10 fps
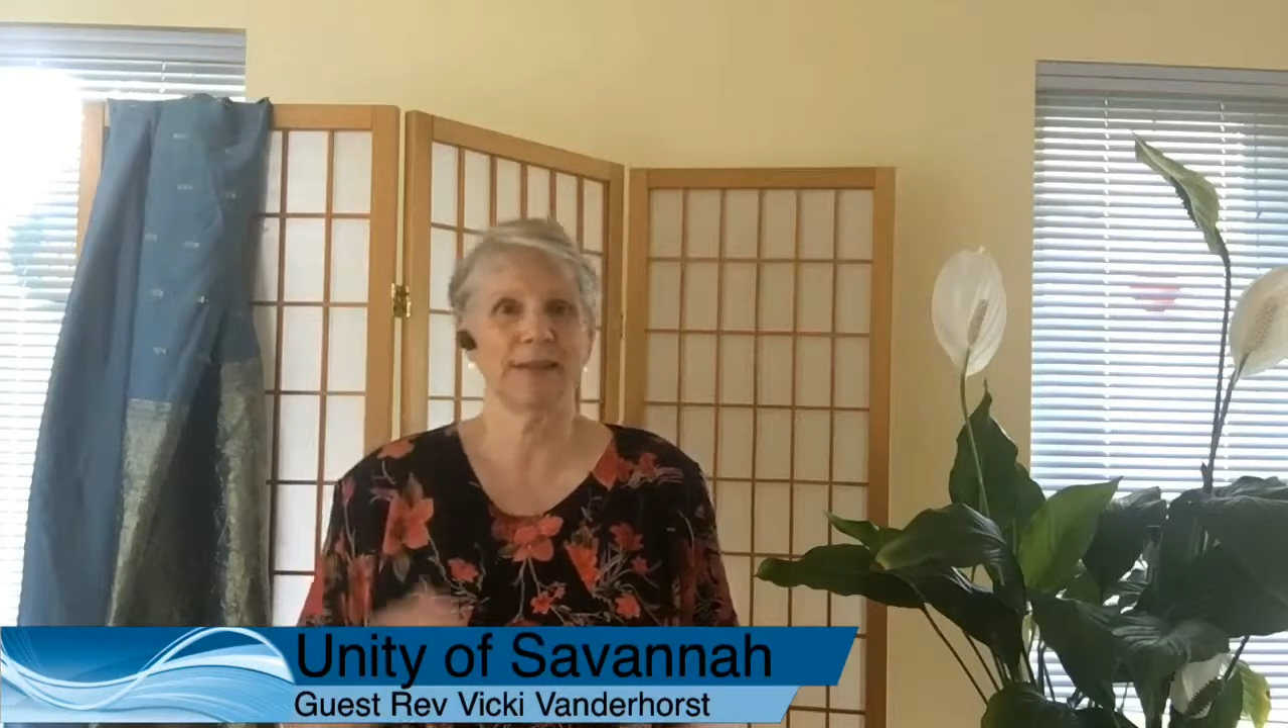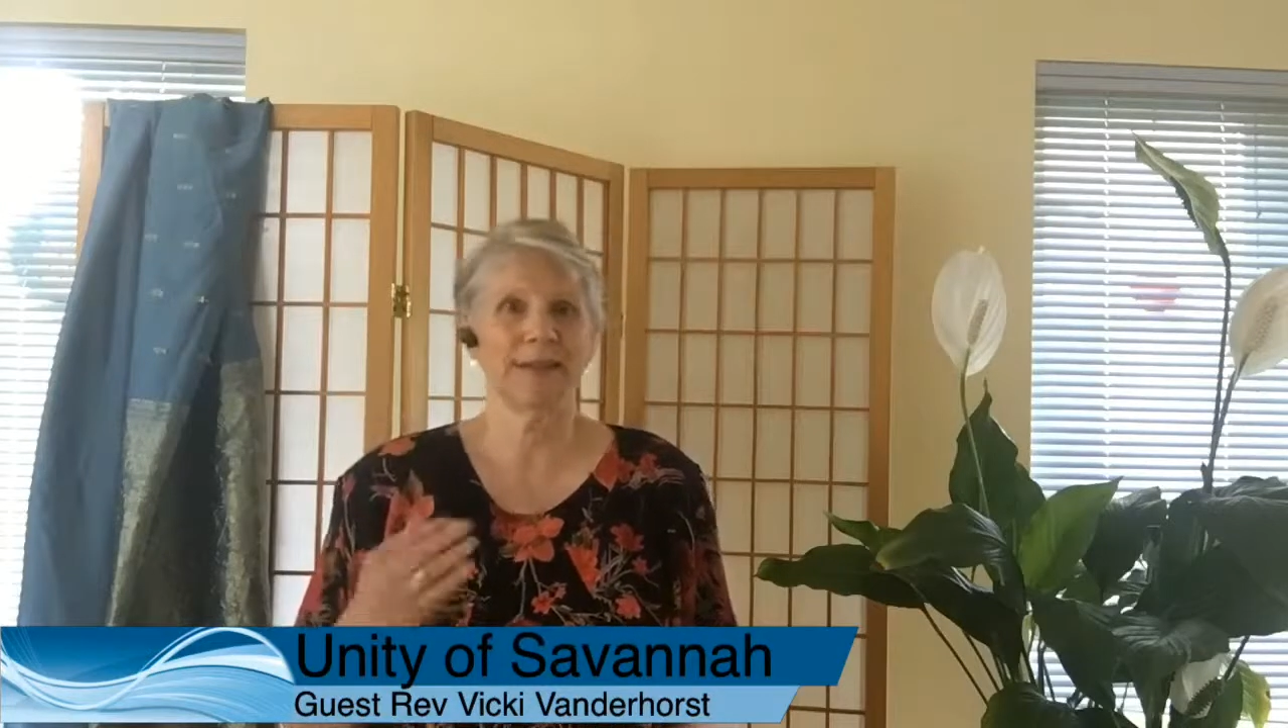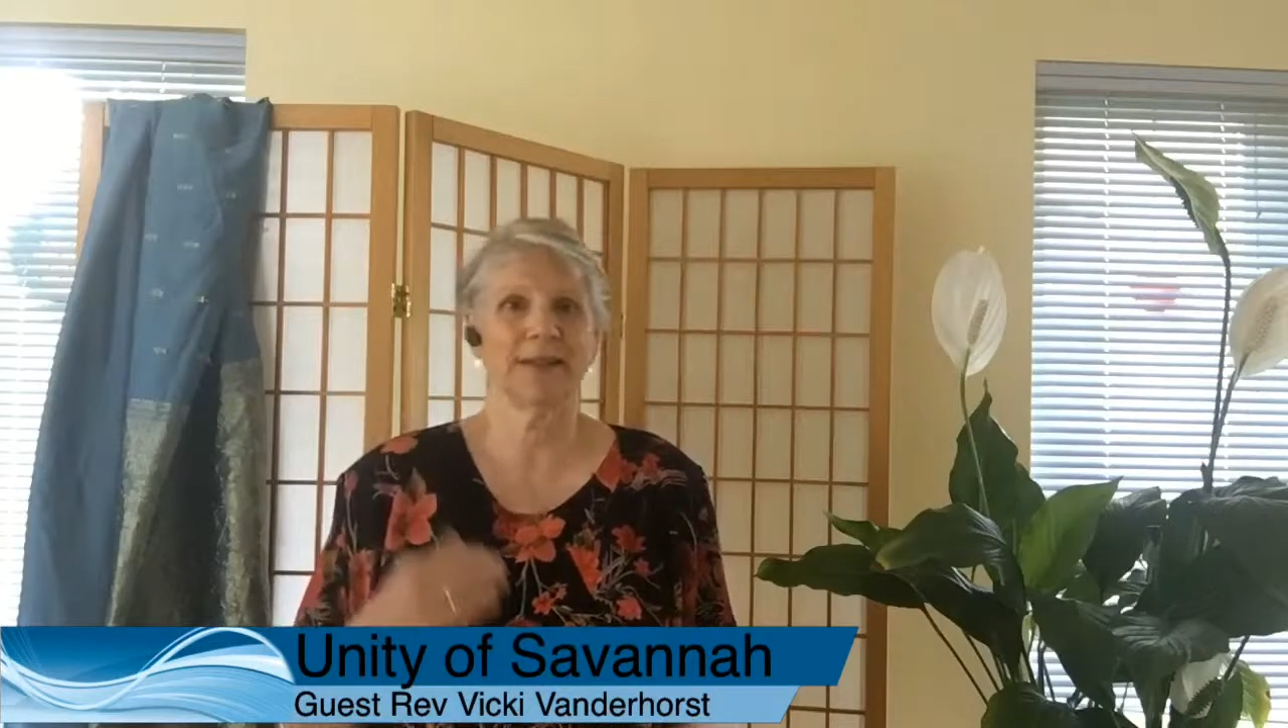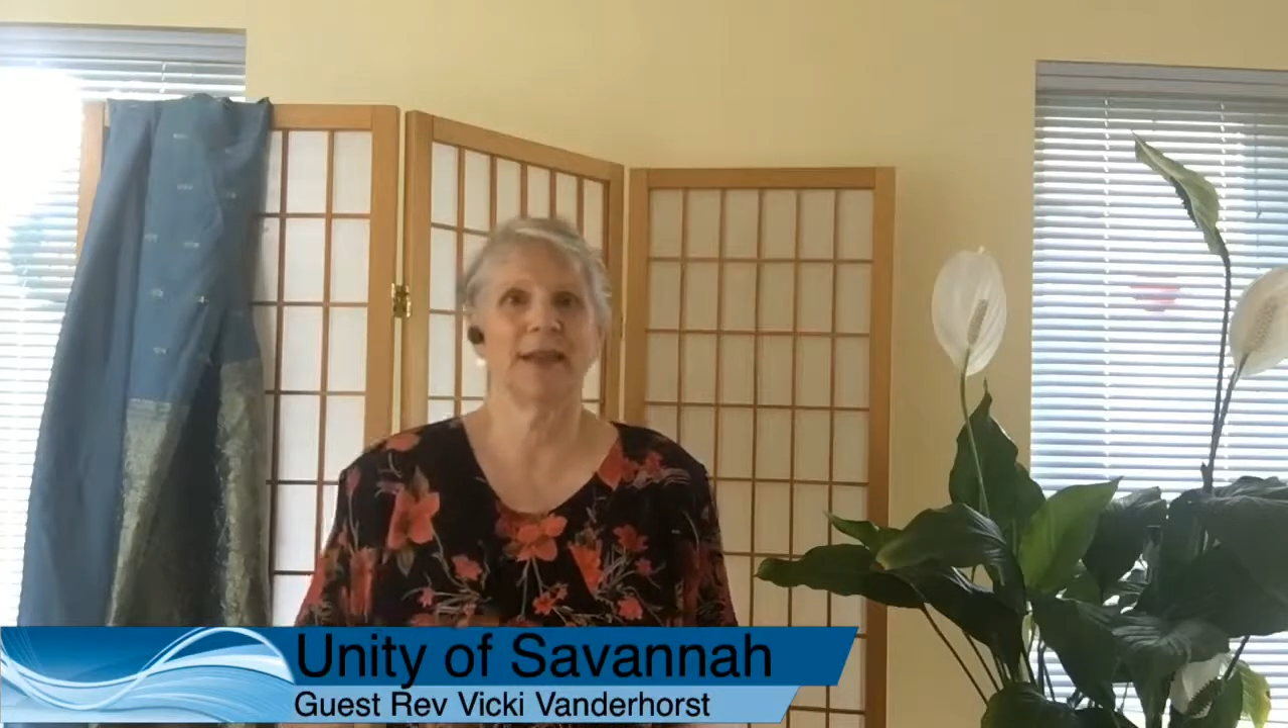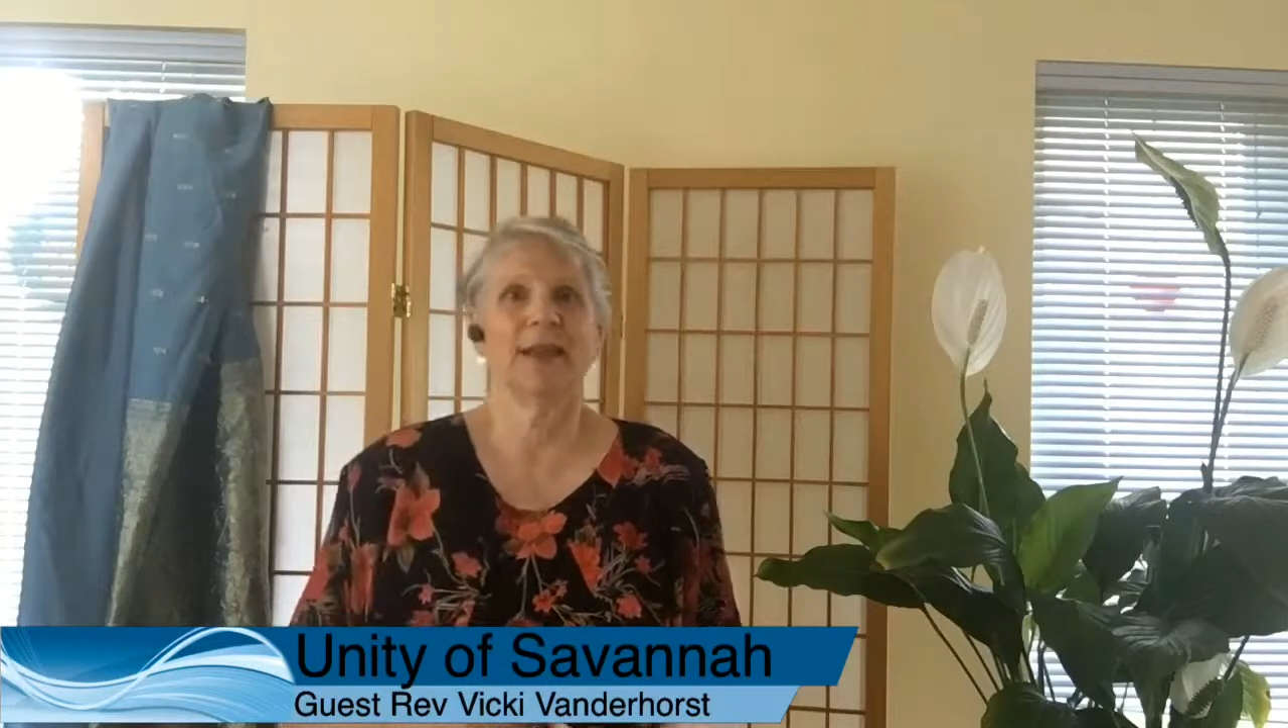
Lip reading: this,